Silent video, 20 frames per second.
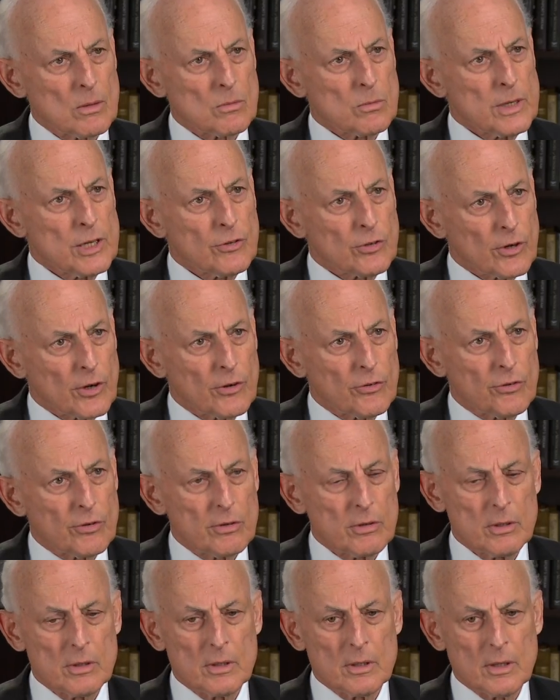
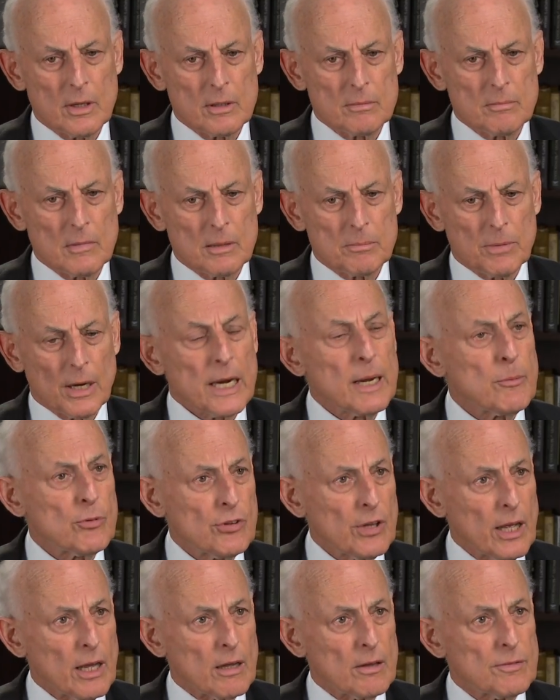research by
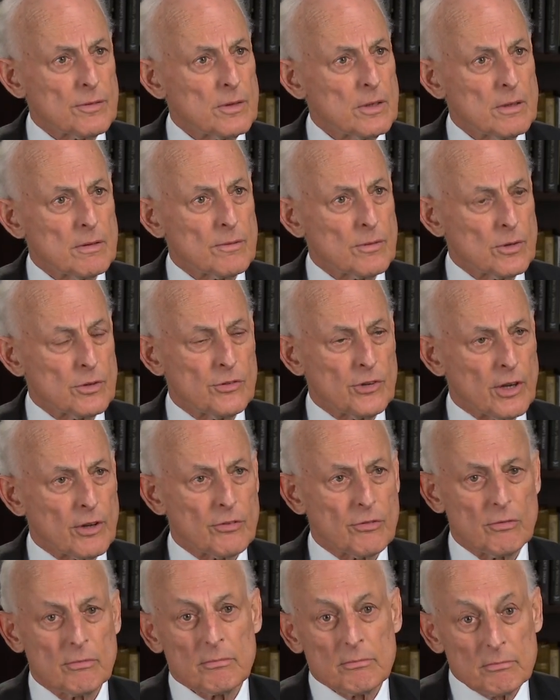himself for
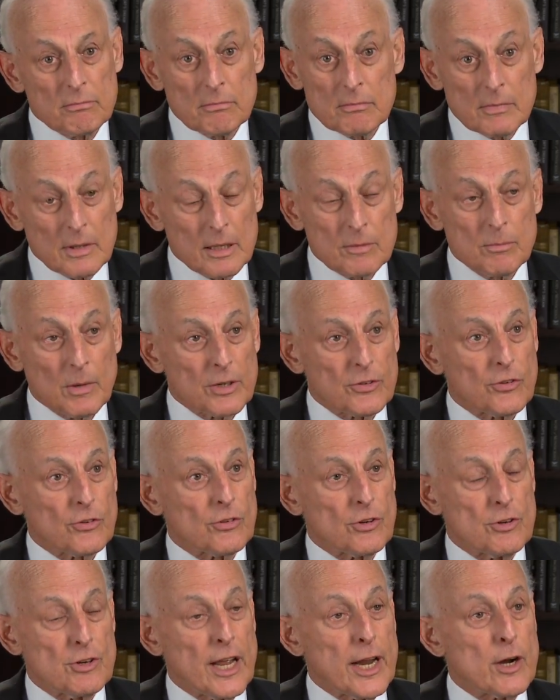just as much
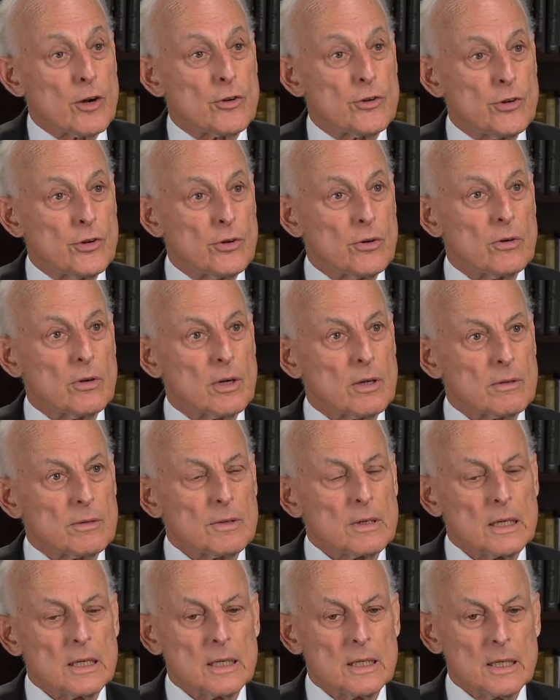as a day or two
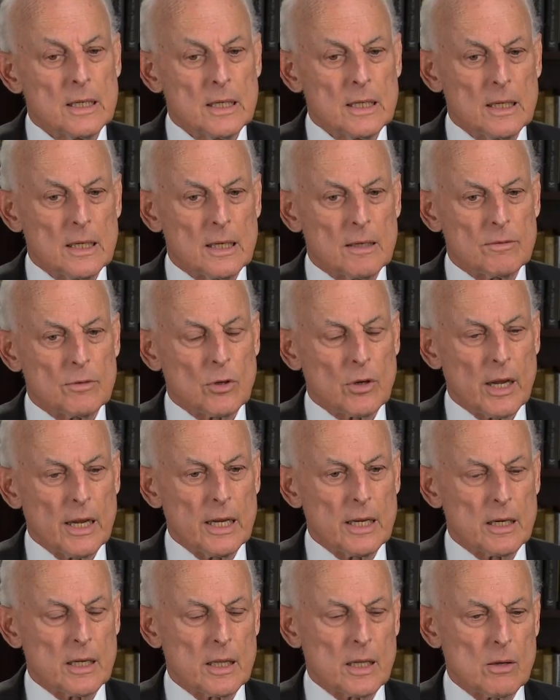of
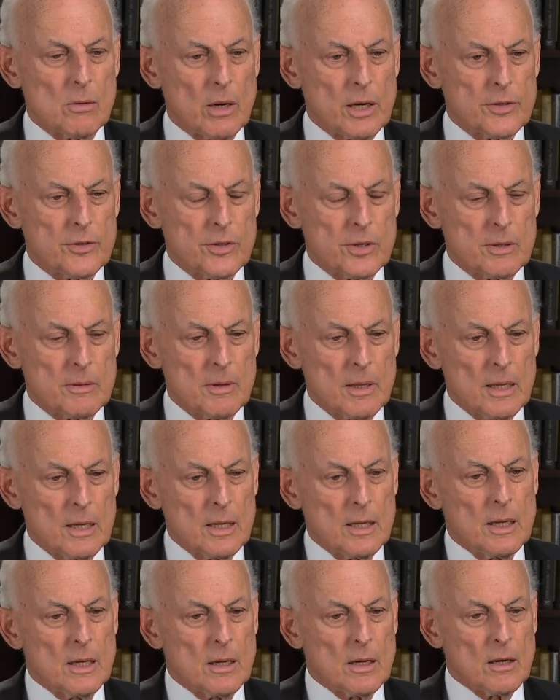looking into the question.
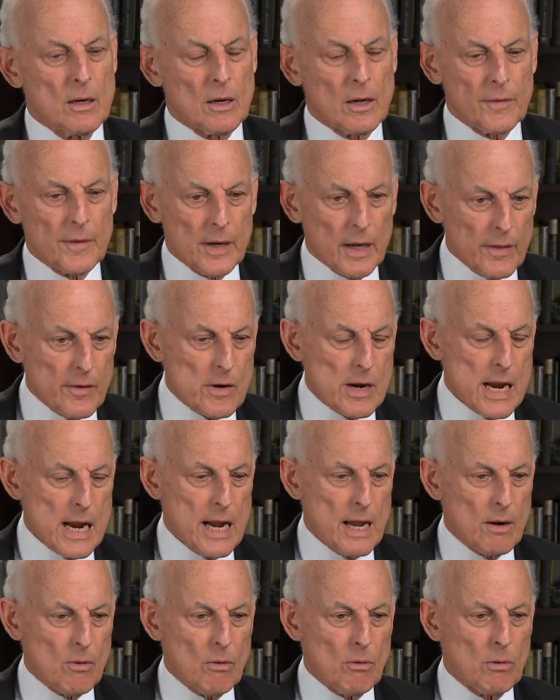On the other
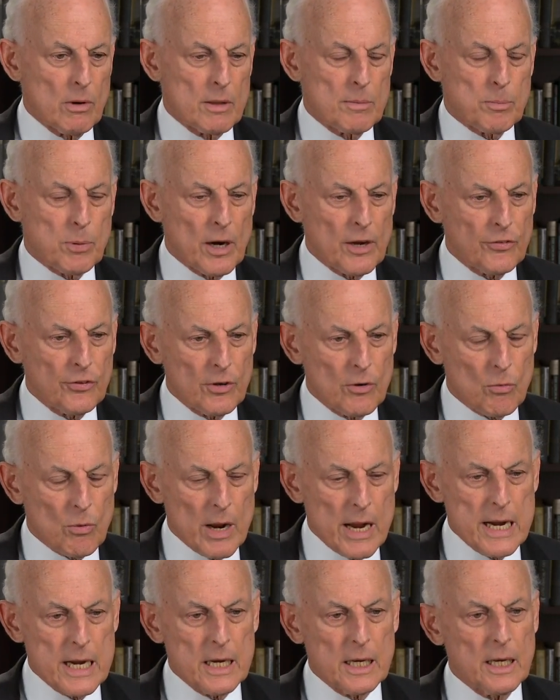hand, with President
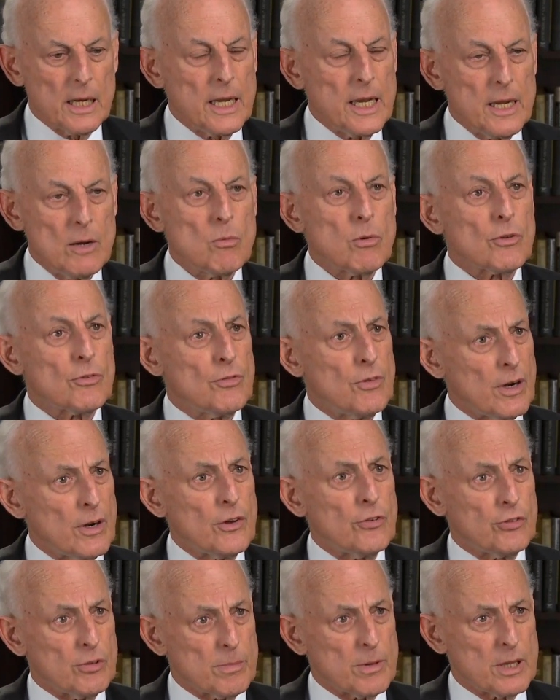Reagan, he was
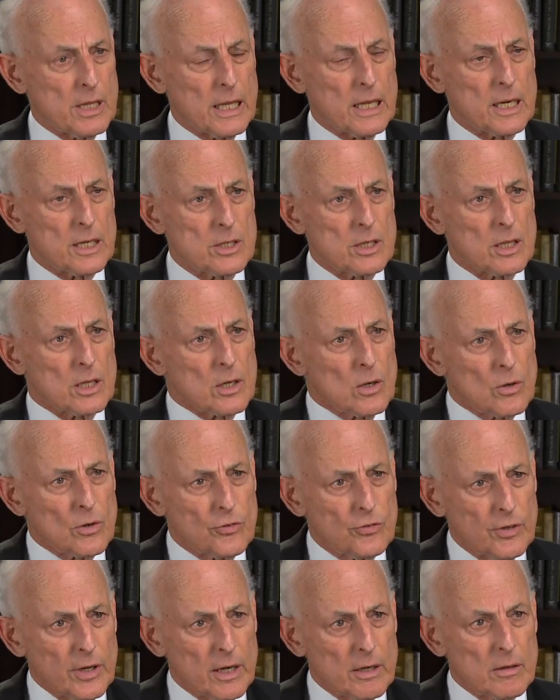very sympathetic to the
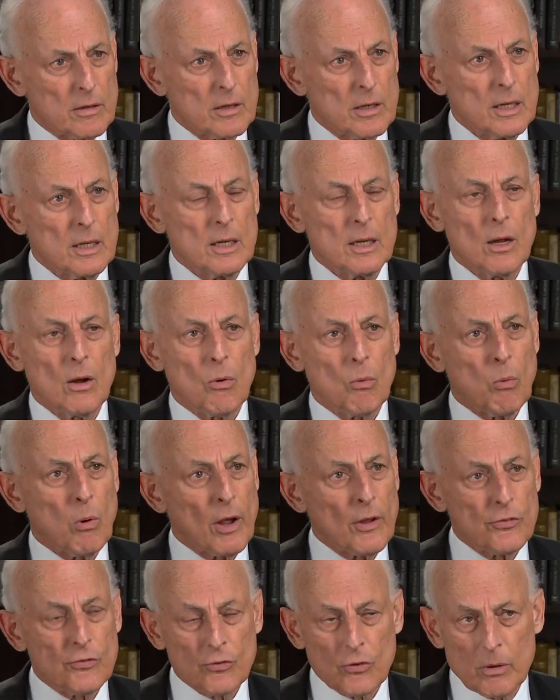gold standard,
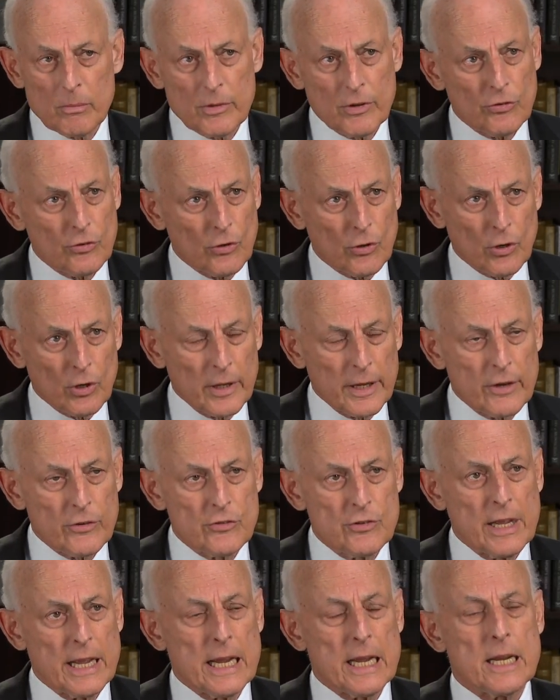was from his
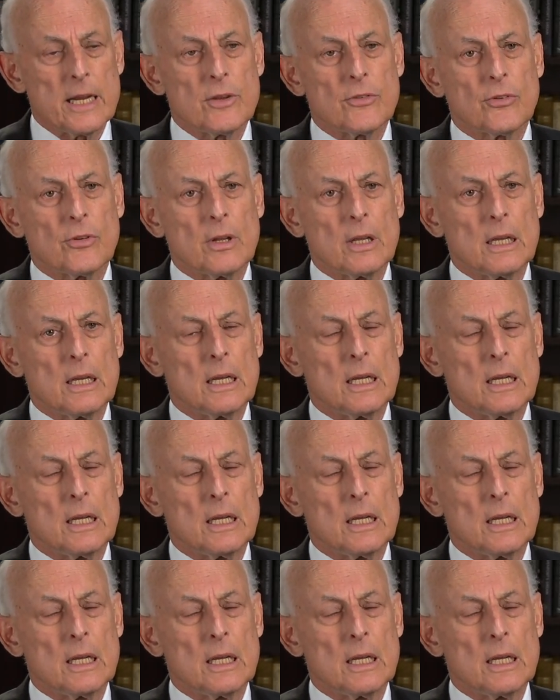earliest days.